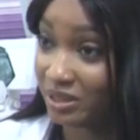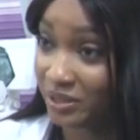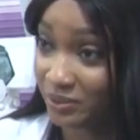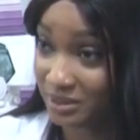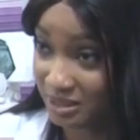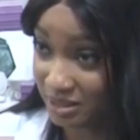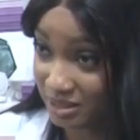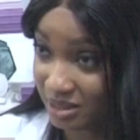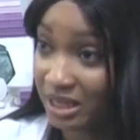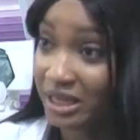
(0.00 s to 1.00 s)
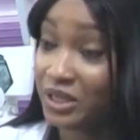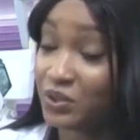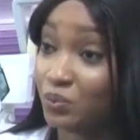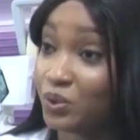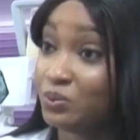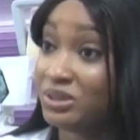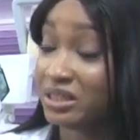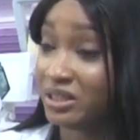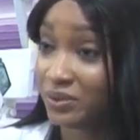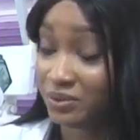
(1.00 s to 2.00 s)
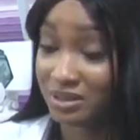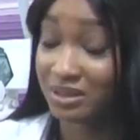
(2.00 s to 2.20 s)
clean your teeth is what we clean your